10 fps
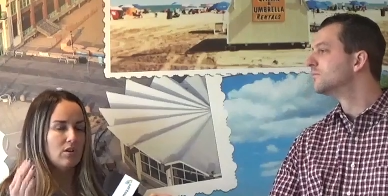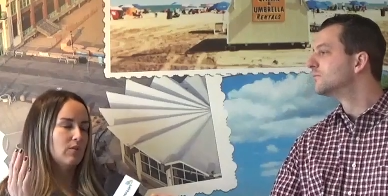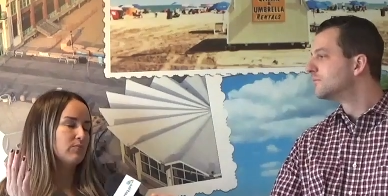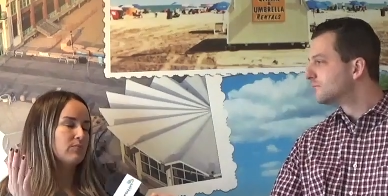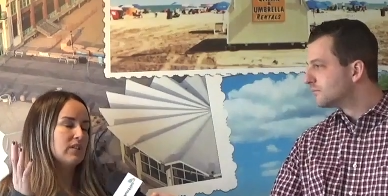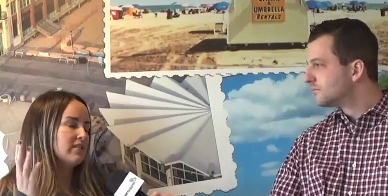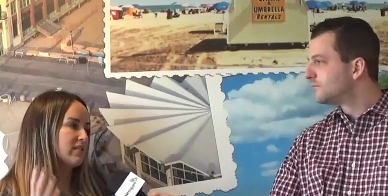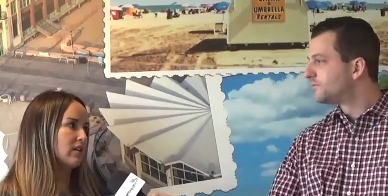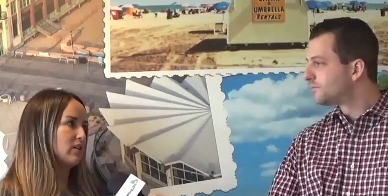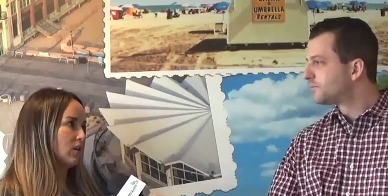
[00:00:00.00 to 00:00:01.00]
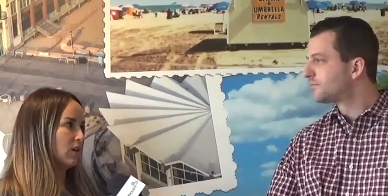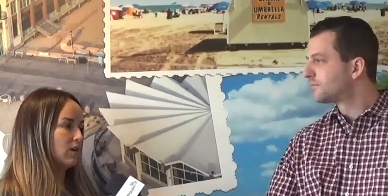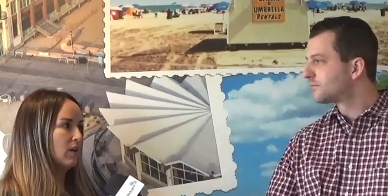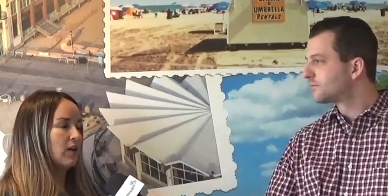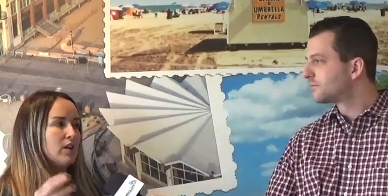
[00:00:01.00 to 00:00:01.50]
Speaker 1: know listing
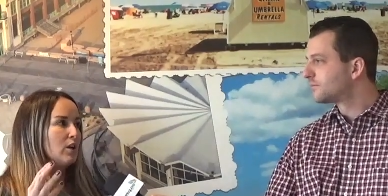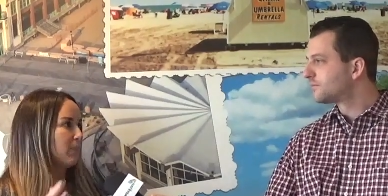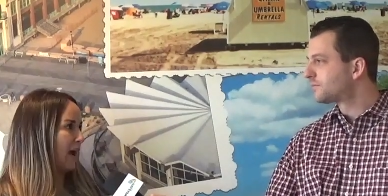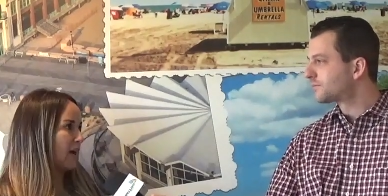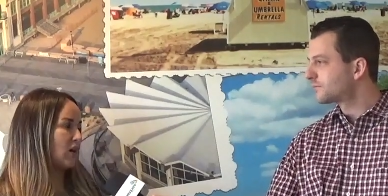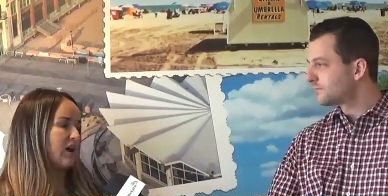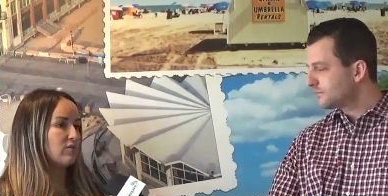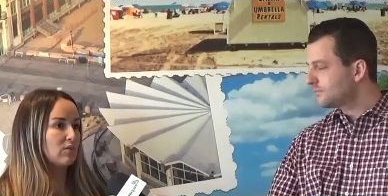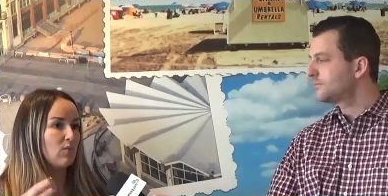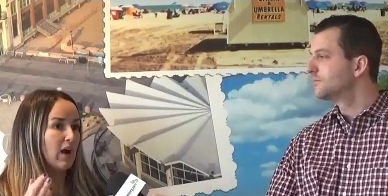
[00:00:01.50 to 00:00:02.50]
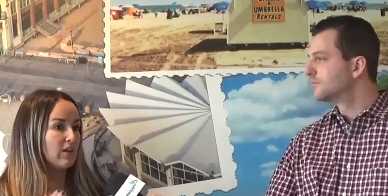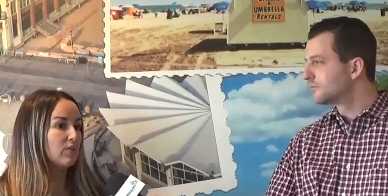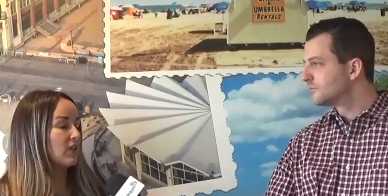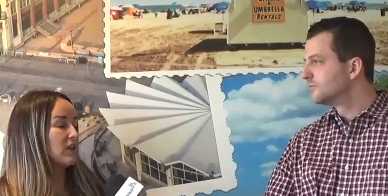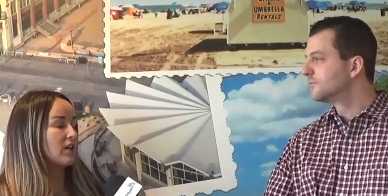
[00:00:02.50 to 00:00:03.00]
your your background and why
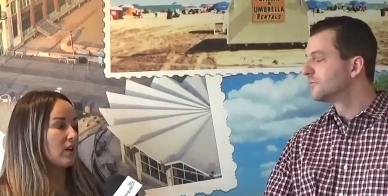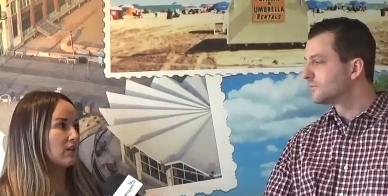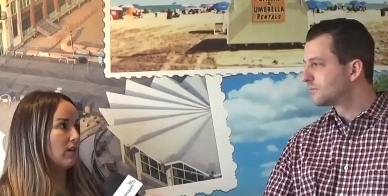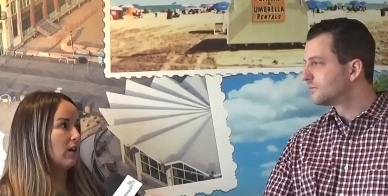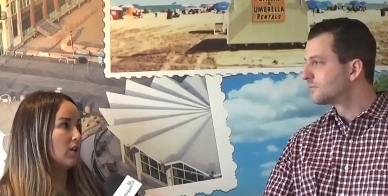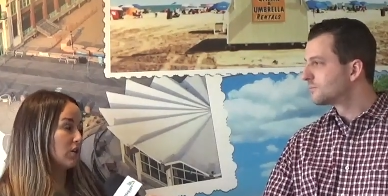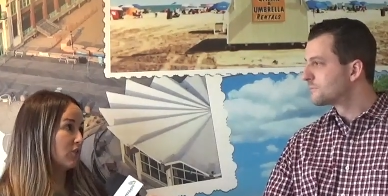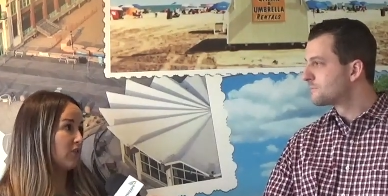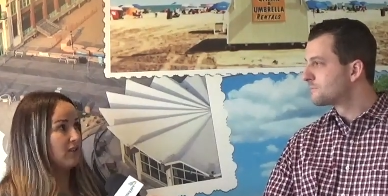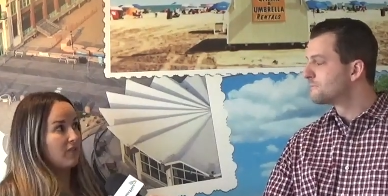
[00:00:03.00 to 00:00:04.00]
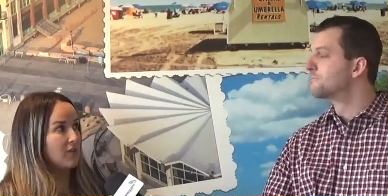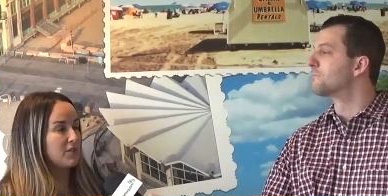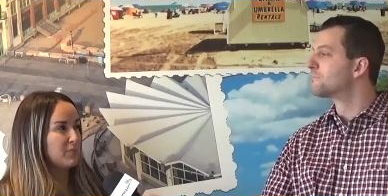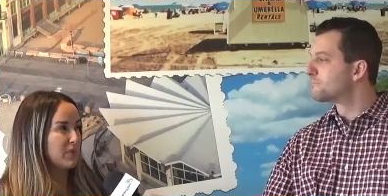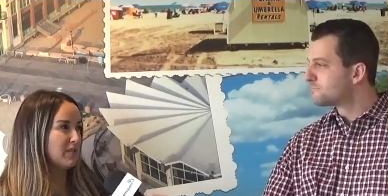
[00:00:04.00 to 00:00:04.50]
you think you're a good fit for
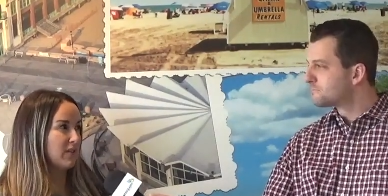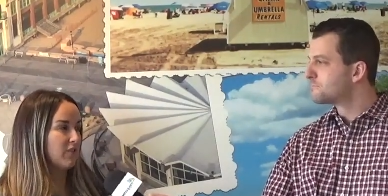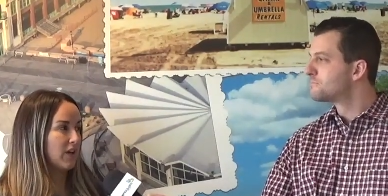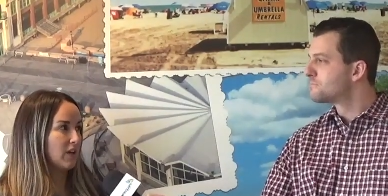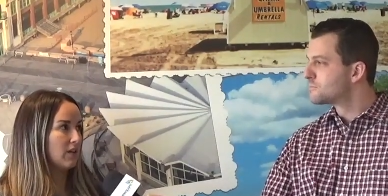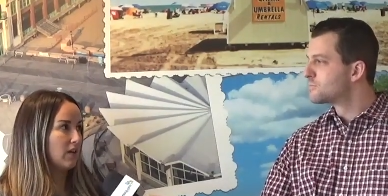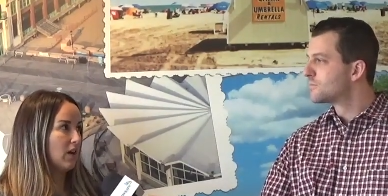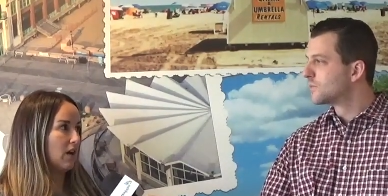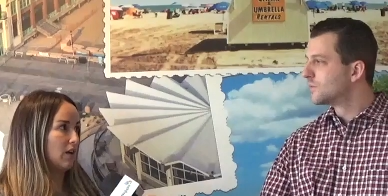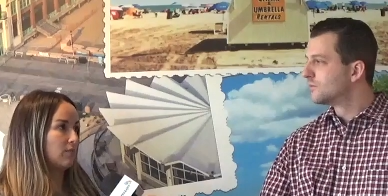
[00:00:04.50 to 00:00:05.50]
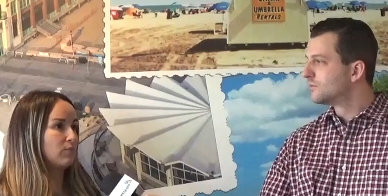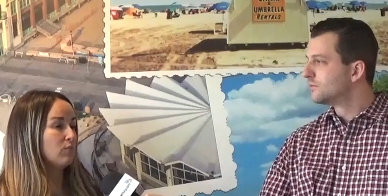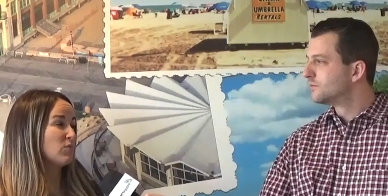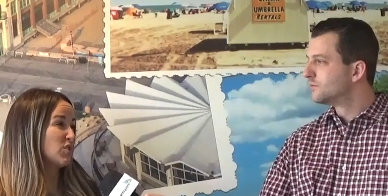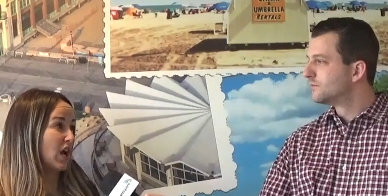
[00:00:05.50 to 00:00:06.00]
a specific uh,
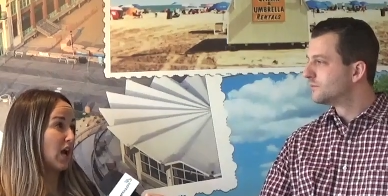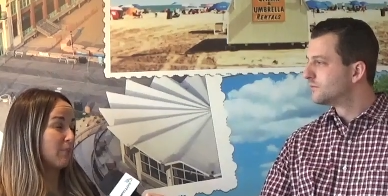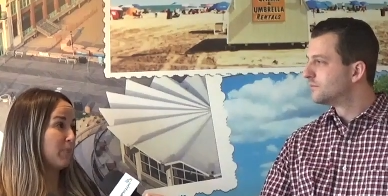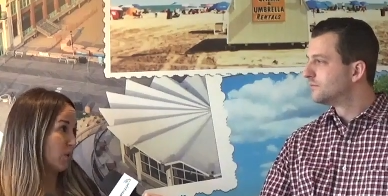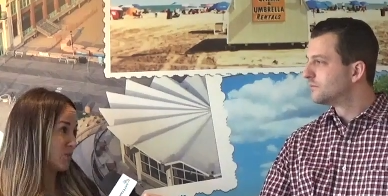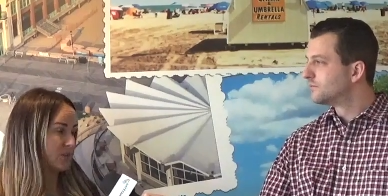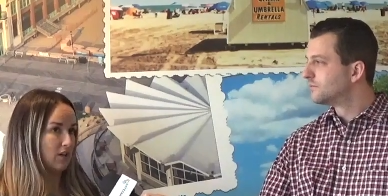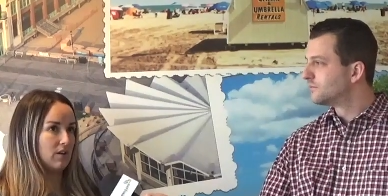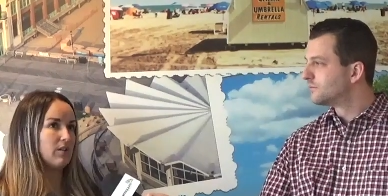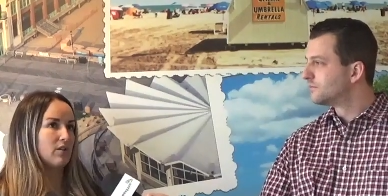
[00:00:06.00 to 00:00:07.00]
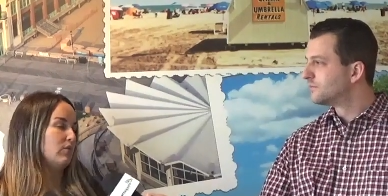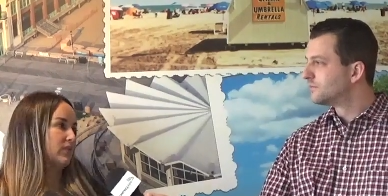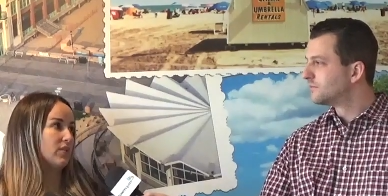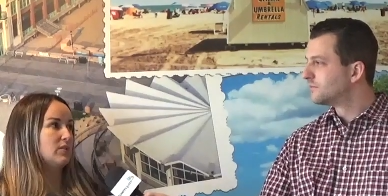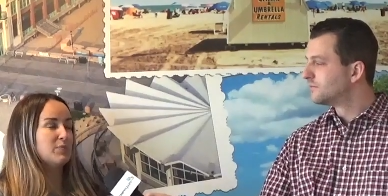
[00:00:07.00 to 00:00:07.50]
job post or you know
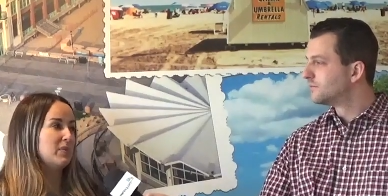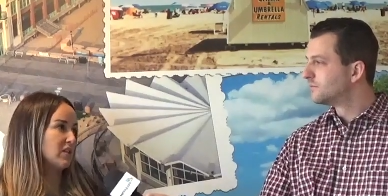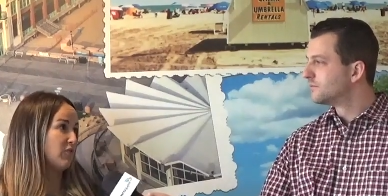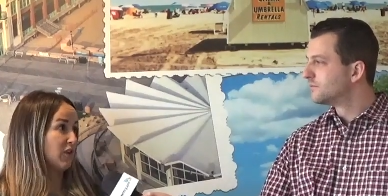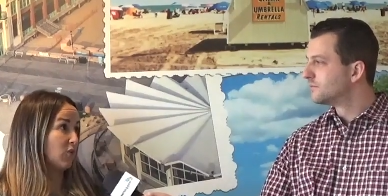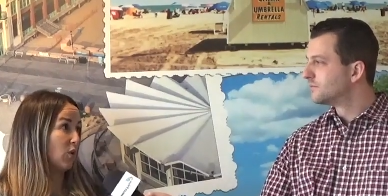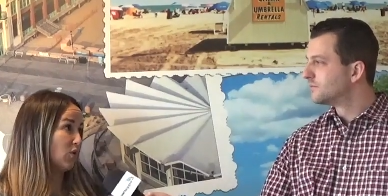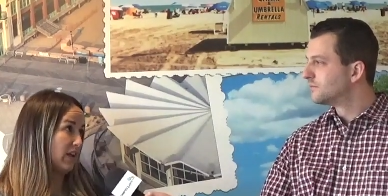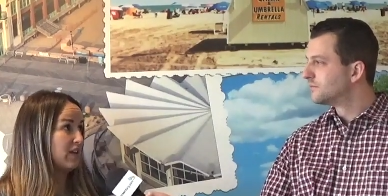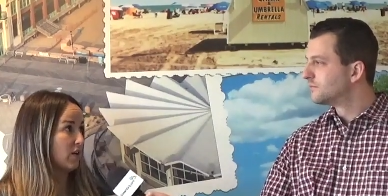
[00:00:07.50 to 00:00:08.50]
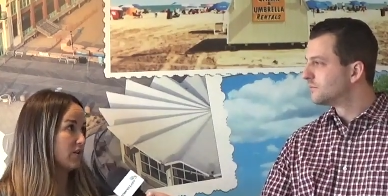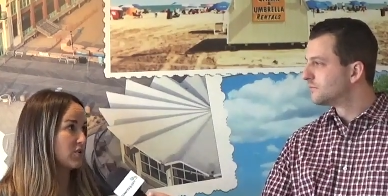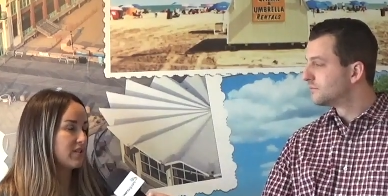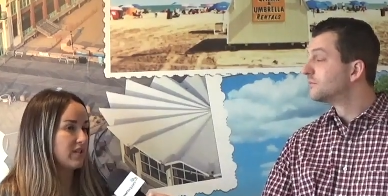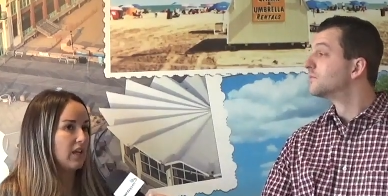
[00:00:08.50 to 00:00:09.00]
the specific role that you're
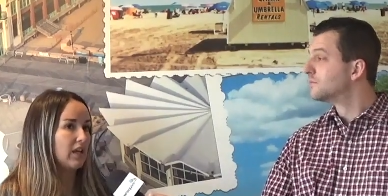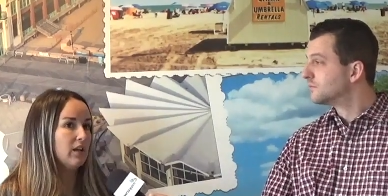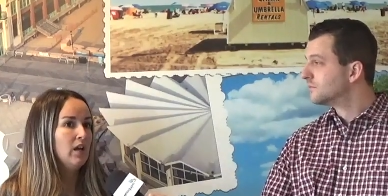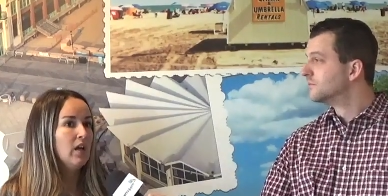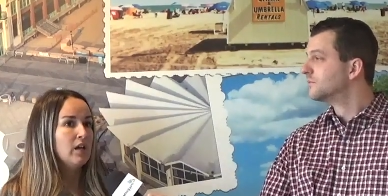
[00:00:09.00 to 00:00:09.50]
interested in.